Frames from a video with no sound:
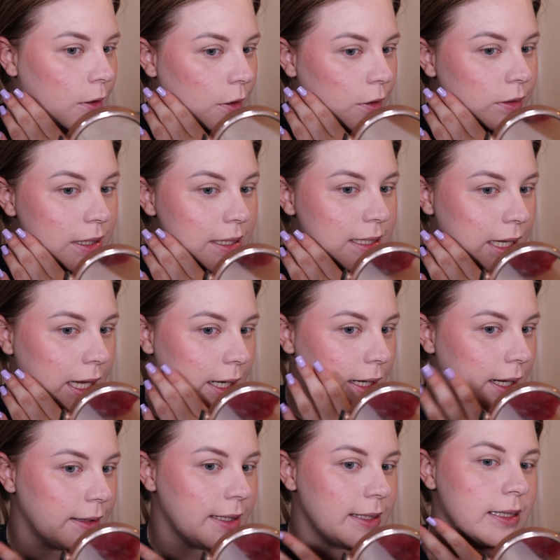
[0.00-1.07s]
on the skin,
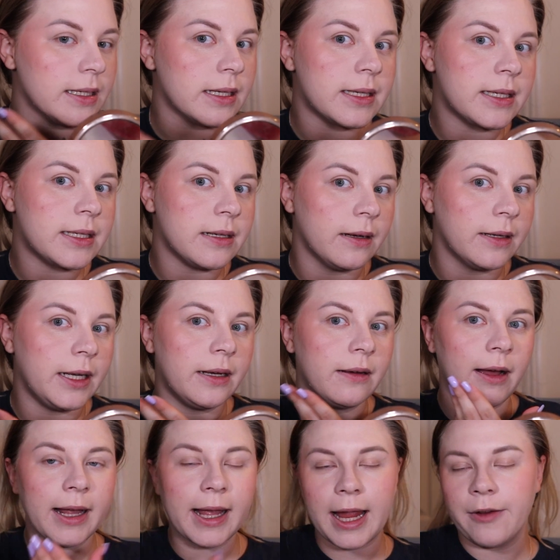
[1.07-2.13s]
and this is a stunning
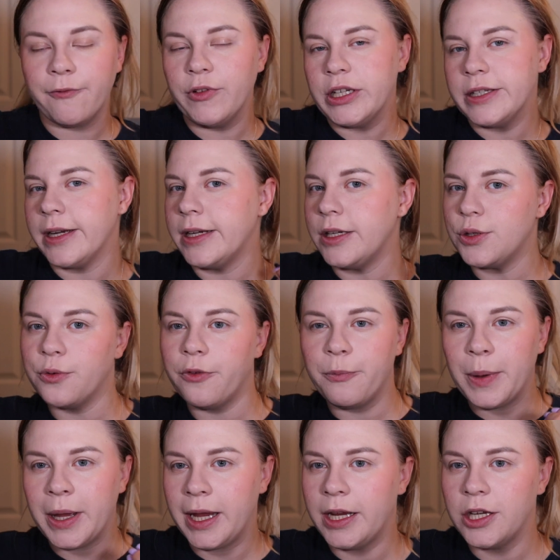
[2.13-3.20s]
like everyday sort
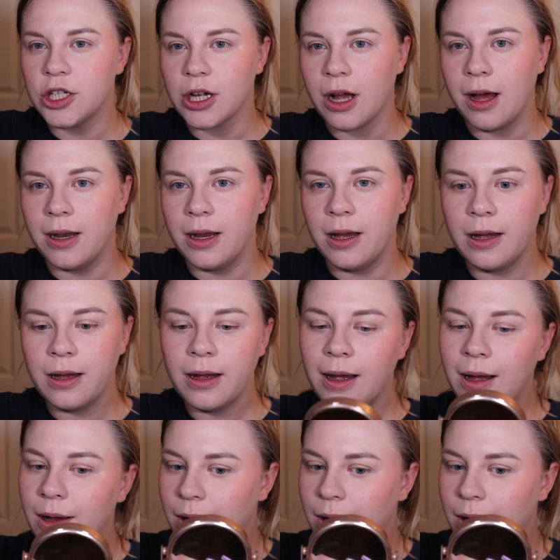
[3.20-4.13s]
of peach colour.